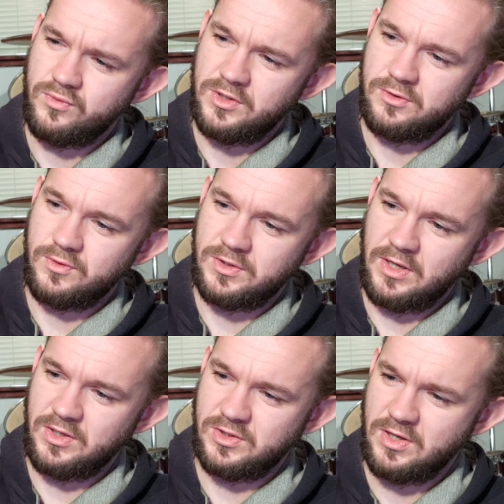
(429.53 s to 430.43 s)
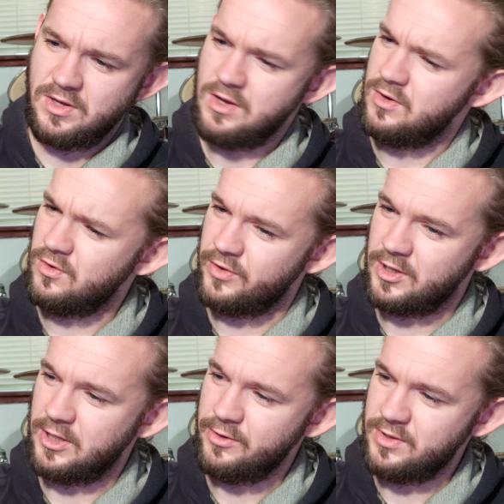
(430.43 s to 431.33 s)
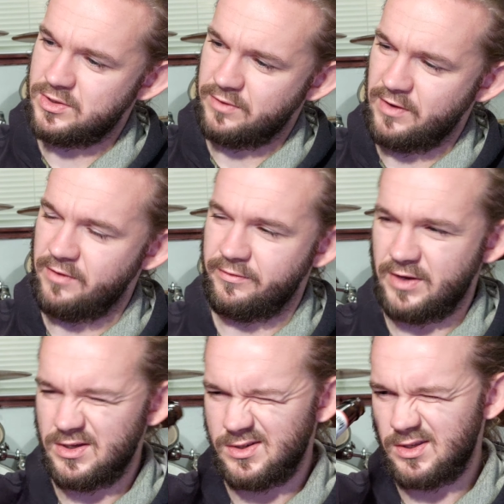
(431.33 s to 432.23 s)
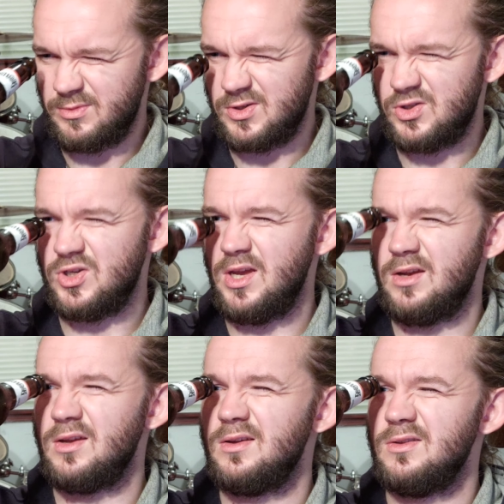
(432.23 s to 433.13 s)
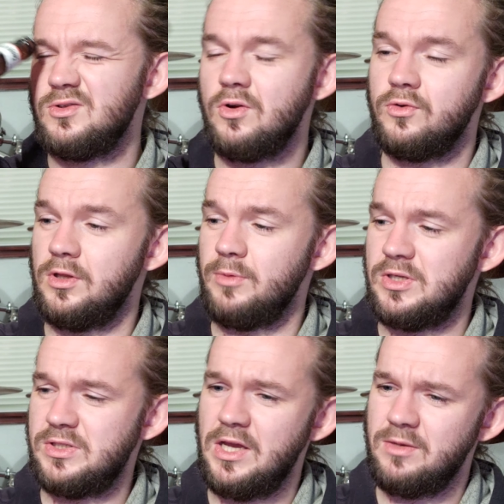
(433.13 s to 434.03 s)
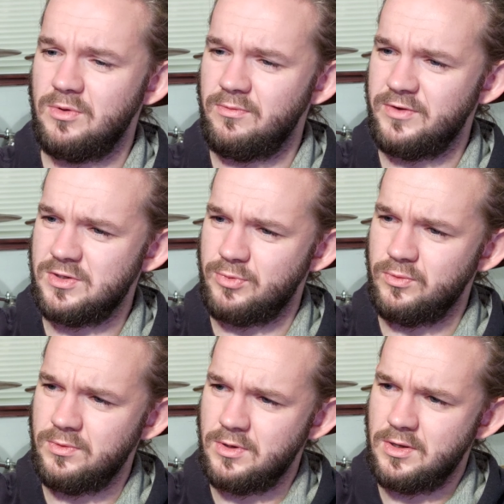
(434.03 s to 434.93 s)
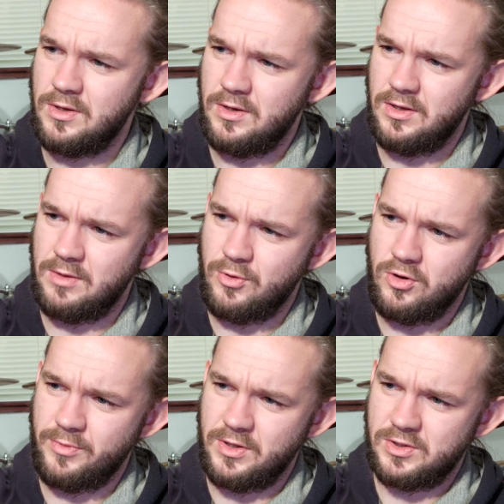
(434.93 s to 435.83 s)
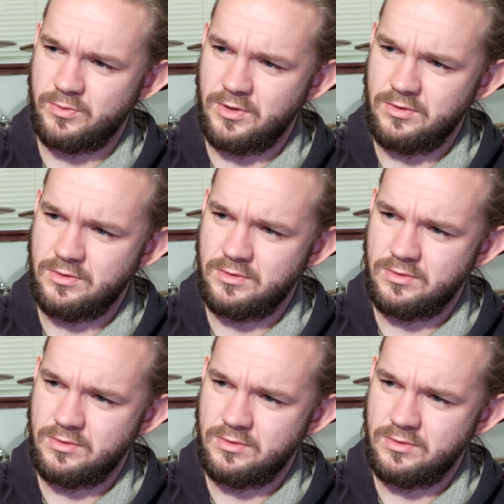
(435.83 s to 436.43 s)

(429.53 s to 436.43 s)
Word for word: This looks nice. Not the cloudiest of Hefeweizens. Let me just check. There's not really much sediment visible in the bottom of this one.